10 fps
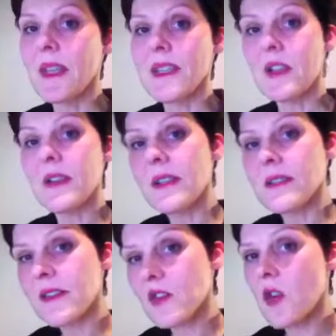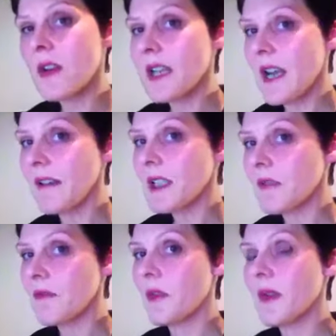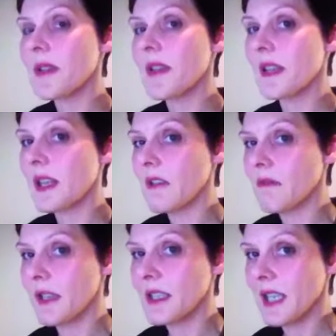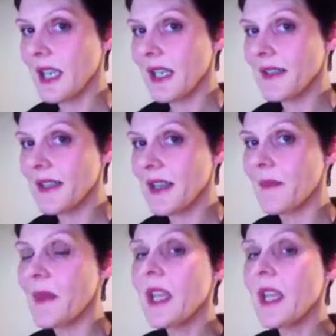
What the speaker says: As long as there's a strong narrative voice, I think they find it easier.